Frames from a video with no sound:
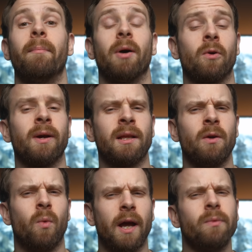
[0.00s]
But quickly,
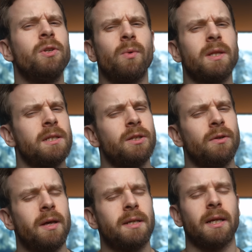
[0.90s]
why would you want to do
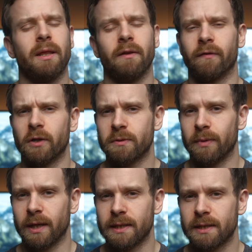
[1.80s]
this in the first
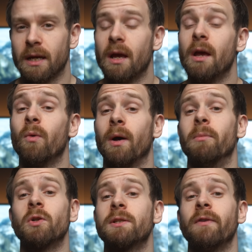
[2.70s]
place? Well,
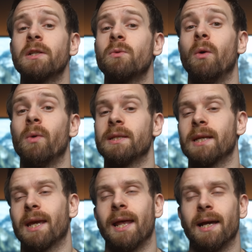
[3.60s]
most of us will want to
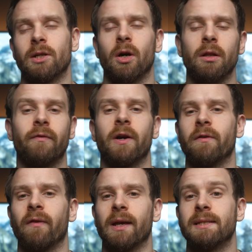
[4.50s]
connect all of our
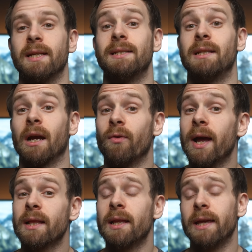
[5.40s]
devices
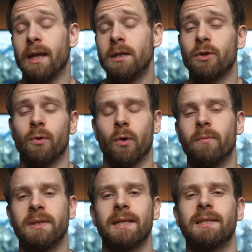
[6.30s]
directly into
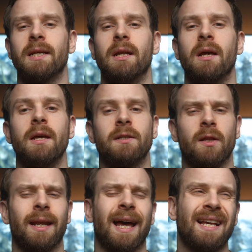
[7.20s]
Home Assistant so
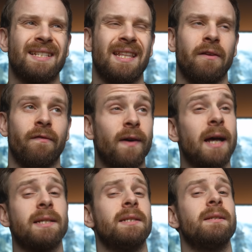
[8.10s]
that it has the
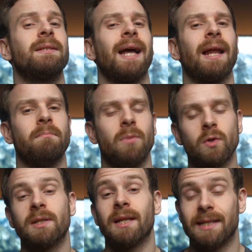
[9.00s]
fastest and
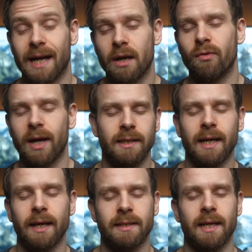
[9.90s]
most direct
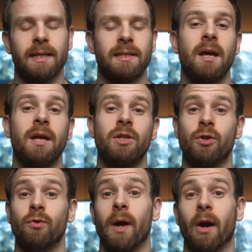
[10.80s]
access
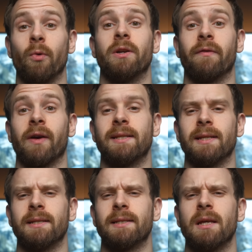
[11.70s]
to our
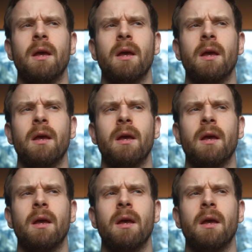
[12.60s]
devices.